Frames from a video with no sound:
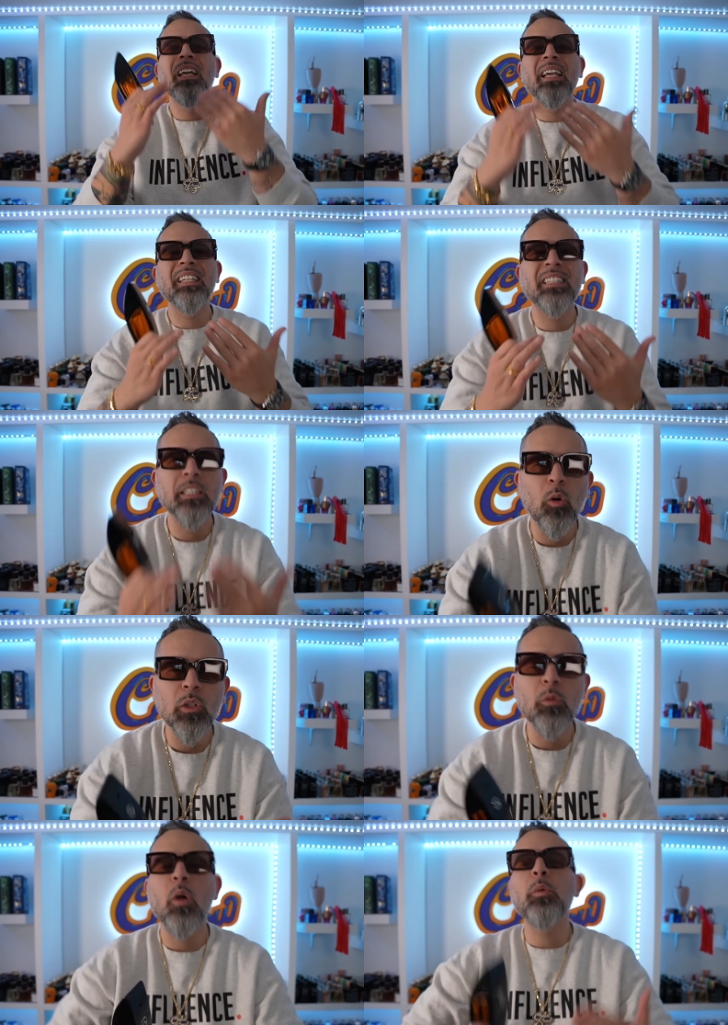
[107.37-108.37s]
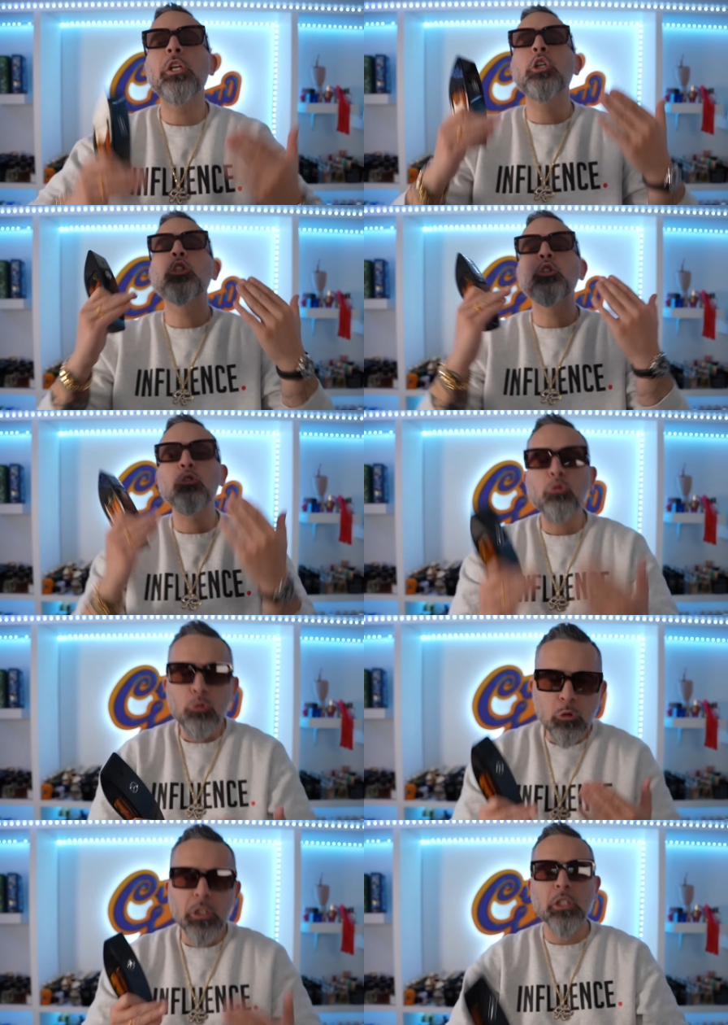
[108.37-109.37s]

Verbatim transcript: is the only way we can truly